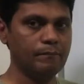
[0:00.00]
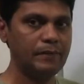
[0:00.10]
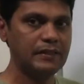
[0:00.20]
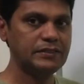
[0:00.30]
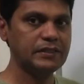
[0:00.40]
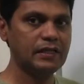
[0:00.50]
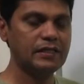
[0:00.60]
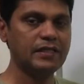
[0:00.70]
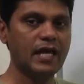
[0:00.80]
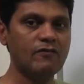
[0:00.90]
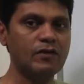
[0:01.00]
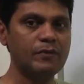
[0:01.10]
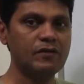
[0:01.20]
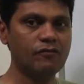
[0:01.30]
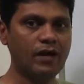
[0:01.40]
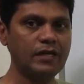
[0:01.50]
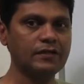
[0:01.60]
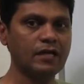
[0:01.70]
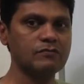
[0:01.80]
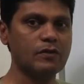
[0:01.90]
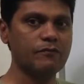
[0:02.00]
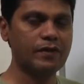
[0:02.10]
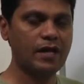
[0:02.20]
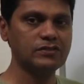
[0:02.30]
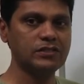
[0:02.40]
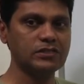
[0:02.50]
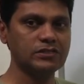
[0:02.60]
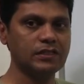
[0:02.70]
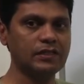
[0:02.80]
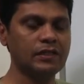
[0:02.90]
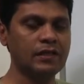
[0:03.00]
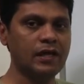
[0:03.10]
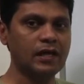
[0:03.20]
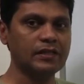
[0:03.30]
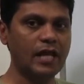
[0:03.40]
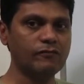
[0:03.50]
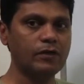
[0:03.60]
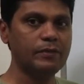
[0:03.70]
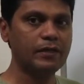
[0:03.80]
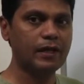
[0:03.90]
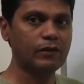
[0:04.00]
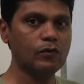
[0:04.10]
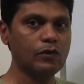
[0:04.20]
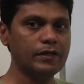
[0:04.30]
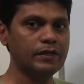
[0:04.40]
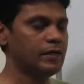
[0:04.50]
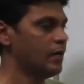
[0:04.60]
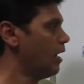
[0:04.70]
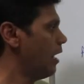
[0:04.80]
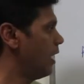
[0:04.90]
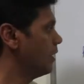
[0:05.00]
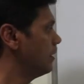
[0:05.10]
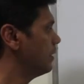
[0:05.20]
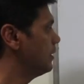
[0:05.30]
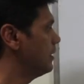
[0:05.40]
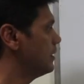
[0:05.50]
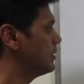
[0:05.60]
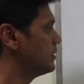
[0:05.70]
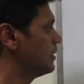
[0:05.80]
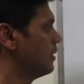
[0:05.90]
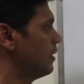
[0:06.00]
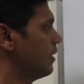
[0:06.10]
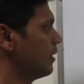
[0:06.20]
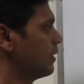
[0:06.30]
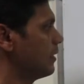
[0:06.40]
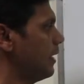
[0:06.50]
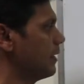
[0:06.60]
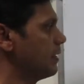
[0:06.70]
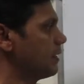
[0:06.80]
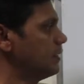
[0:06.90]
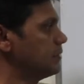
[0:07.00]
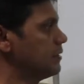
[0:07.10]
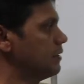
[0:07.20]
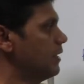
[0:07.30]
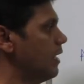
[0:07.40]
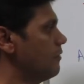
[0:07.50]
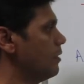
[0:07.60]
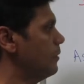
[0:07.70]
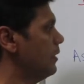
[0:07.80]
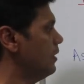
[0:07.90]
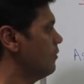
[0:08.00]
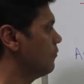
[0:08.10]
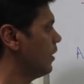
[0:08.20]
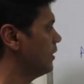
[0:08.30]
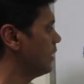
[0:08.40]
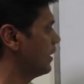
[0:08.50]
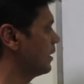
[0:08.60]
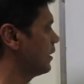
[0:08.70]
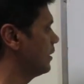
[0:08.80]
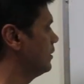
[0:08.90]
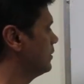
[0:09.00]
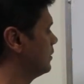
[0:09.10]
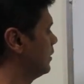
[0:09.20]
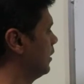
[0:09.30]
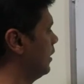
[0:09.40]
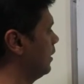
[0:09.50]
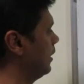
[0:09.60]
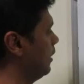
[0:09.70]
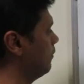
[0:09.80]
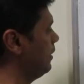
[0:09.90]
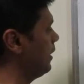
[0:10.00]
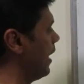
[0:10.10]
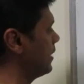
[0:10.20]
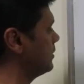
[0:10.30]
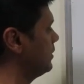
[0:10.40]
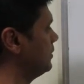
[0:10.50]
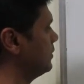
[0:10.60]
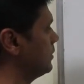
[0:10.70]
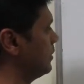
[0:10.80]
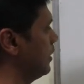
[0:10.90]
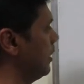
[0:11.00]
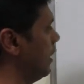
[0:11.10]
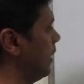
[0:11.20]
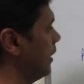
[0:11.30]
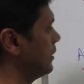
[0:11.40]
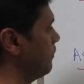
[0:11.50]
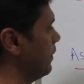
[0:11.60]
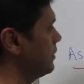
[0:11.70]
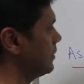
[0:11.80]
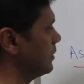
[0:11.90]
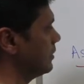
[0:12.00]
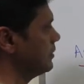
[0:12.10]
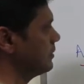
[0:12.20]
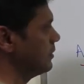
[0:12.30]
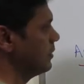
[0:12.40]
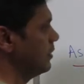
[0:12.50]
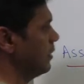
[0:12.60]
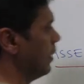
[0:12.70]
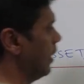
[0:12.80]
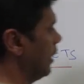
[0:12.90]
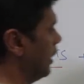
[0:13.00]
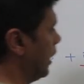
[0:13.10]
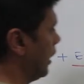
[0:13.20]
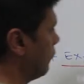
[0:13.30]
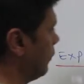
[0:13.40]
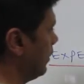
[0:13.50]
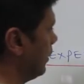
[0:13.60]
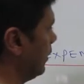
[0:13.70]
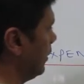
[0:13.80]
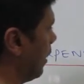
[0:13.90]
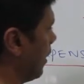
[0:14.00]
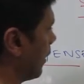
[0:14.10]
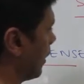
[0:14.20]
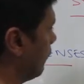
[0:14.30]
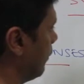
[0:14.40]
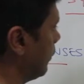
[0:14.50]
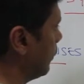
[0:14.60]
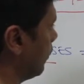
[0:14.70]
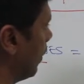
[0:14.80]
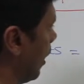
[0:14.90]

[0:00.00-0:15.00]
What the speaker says: Basically there will be 5 types of transaction that will be recorded under these categories. There will be 5 categories, namely assets, expenses, equity, revenue